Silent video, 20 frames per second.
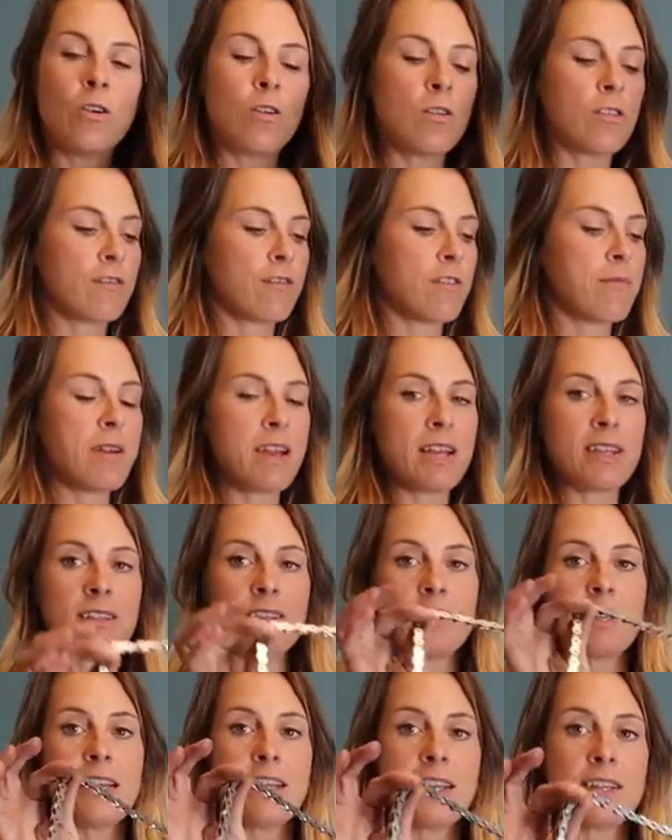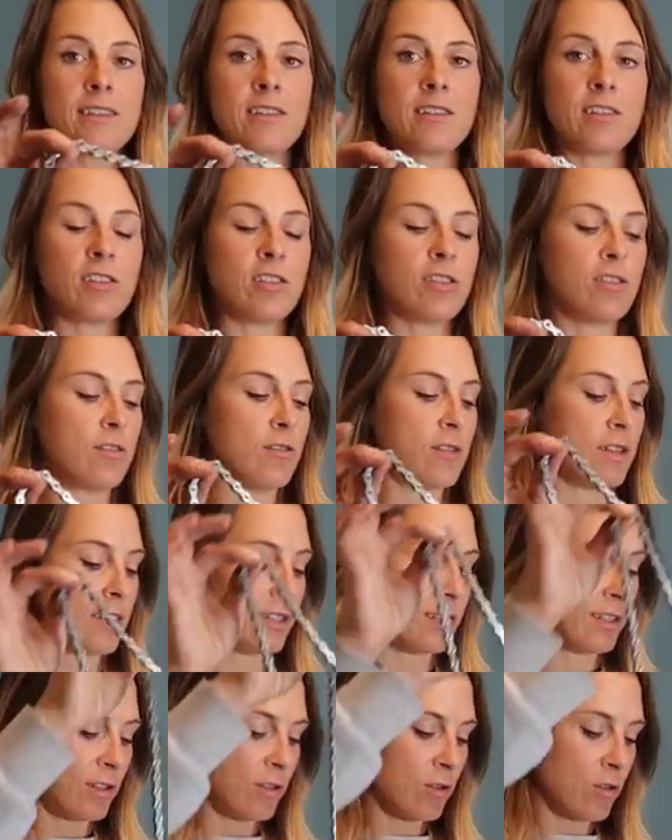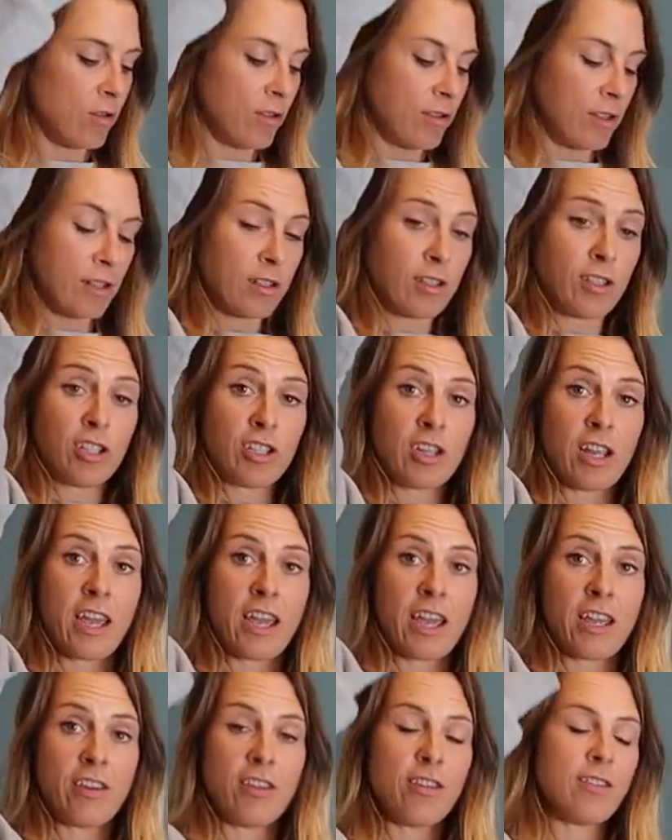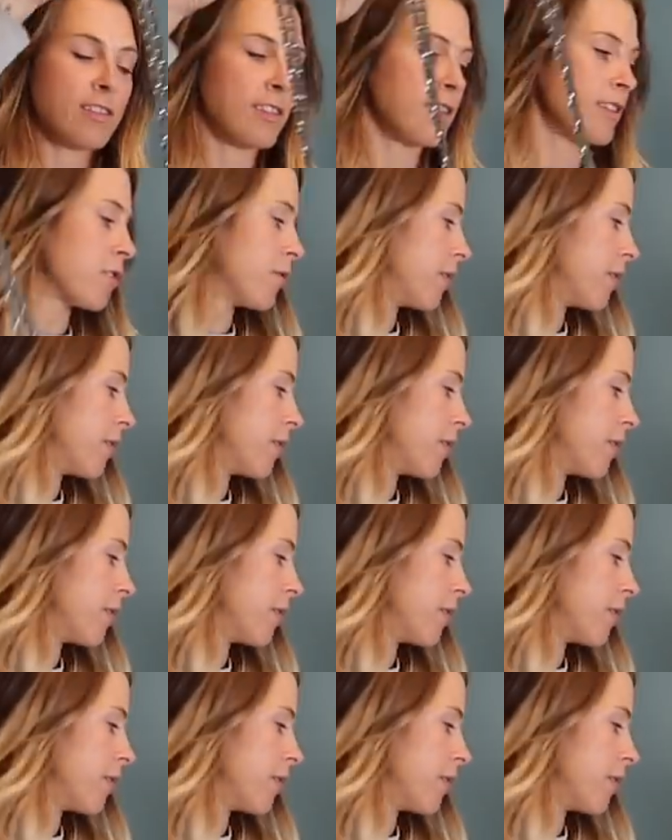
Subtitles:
All that remains is to install the chain using the